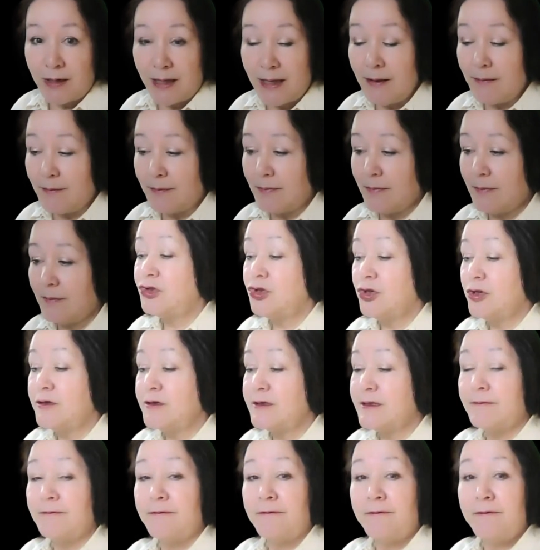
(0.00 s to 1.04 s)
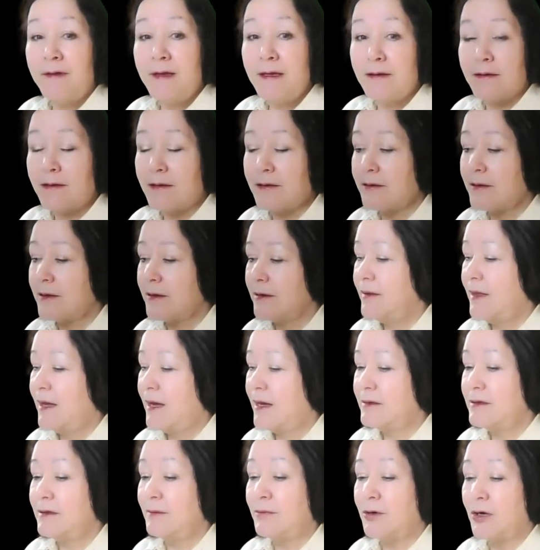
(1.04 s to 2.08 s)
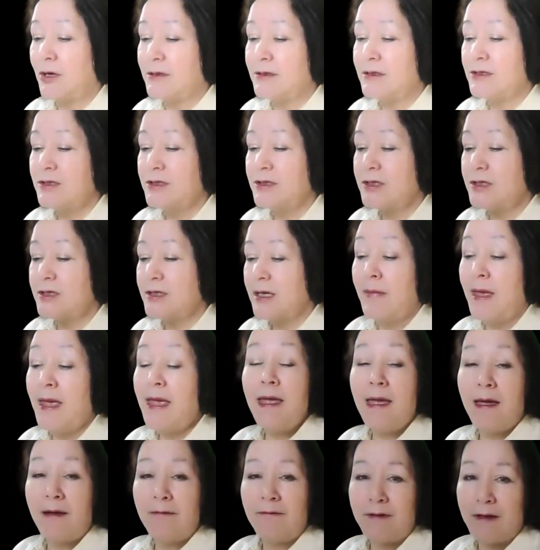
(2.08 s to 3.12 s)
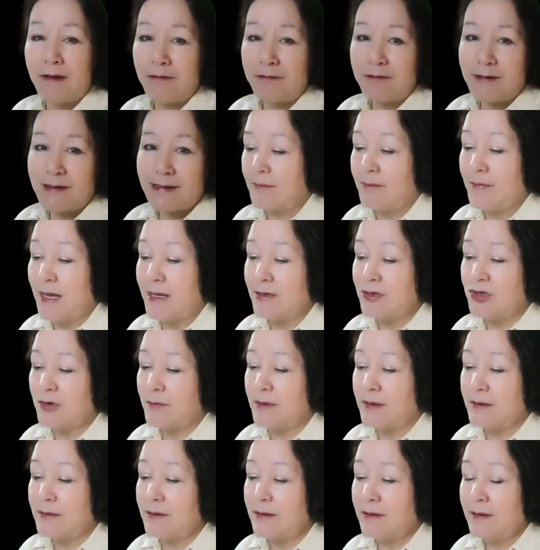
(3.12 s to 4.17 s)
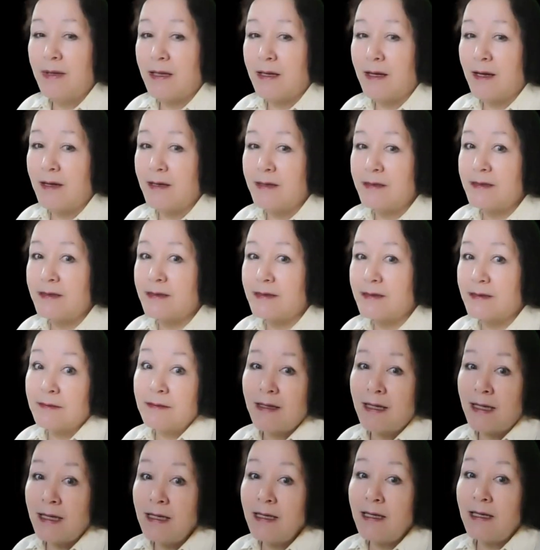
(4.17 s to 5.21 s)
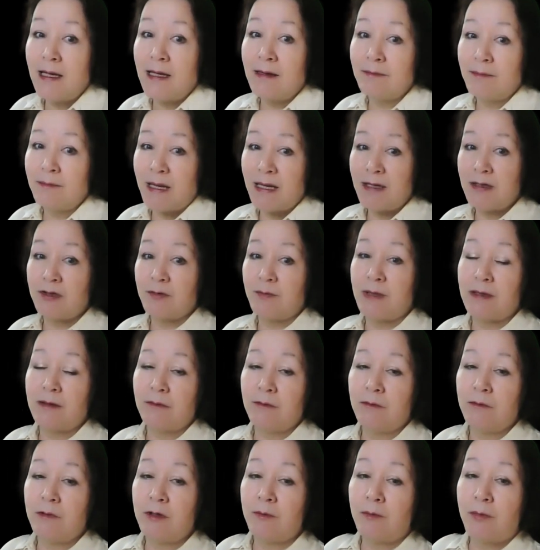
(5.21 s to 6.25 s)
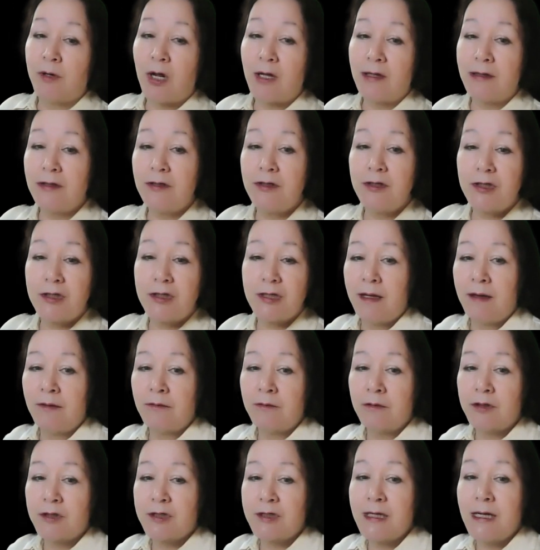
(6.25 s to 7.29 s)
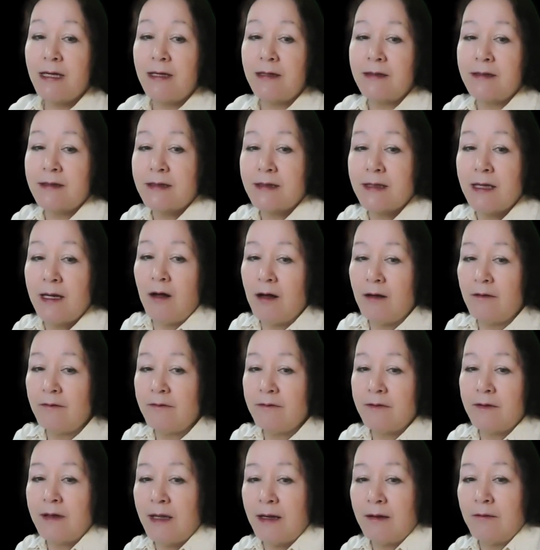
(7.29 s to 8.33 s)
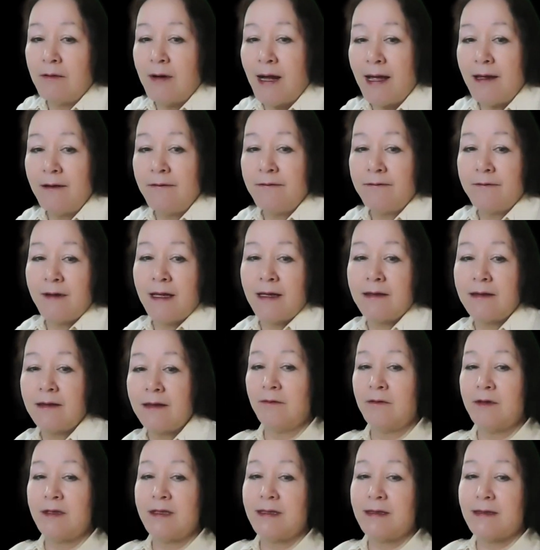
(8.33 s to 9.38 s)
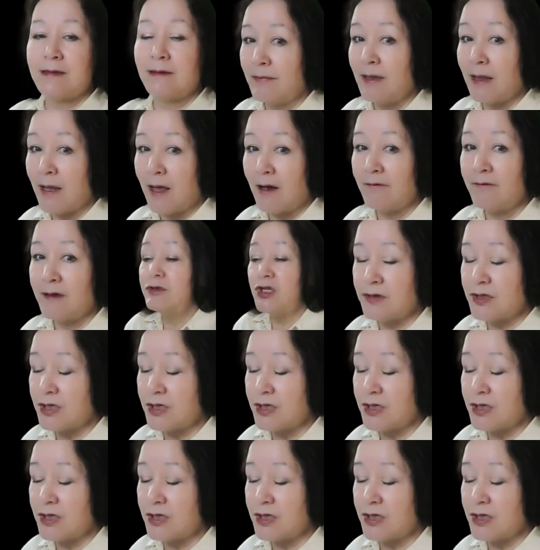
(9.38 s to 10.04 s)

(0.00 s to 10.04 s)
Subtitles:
him. Joseph feared that the brothers may have killed Benjamin because he and Benjamin were brothers. They were sons of the wife that was beloved